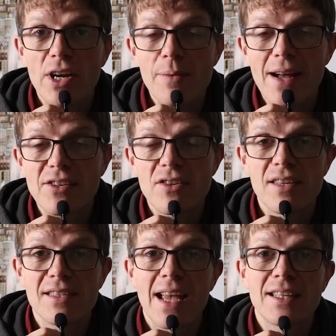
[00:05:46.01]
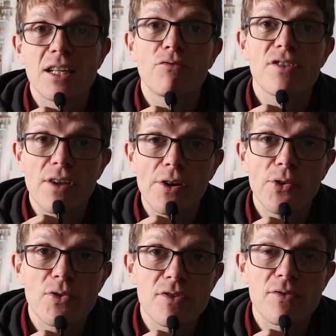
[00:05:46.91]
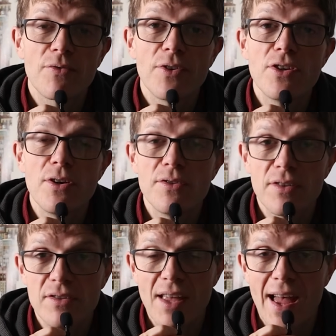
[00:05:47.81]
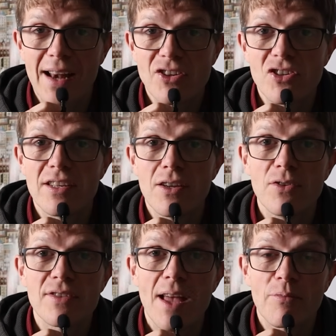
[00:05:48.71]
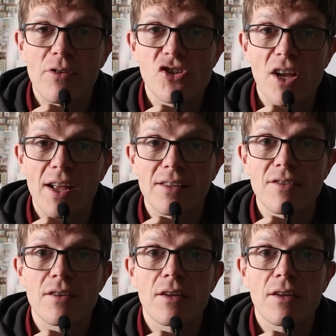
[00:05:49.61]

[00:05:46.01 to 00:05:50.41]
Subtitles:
really matters is getting results for users that actually use that project.